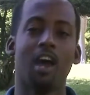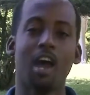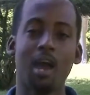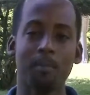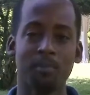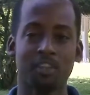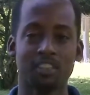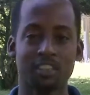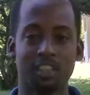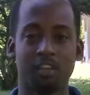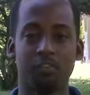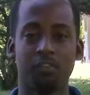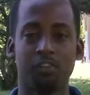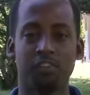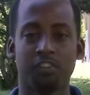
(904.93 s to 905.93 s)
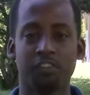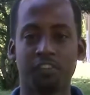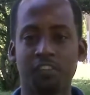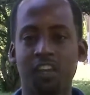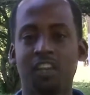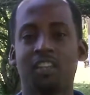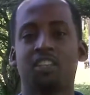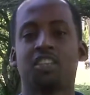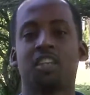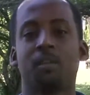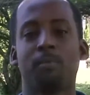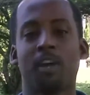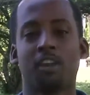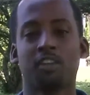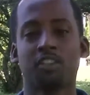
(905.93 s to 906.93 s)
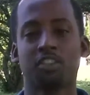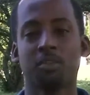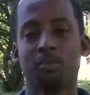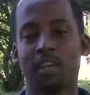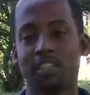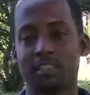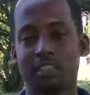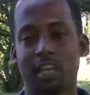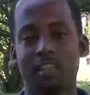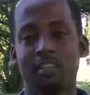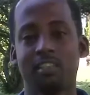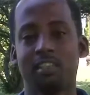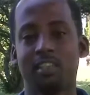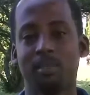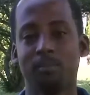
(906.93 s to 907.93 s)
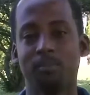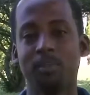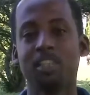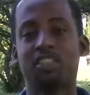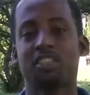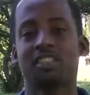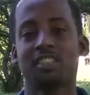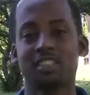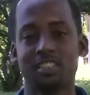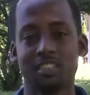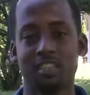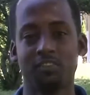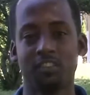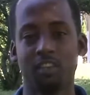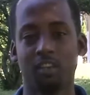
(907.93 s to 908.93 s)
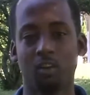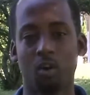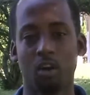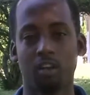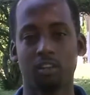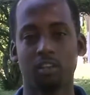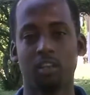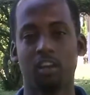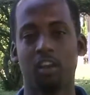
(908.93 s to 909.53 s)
Arm yourself with a financial parachute by starting an emergency saving account,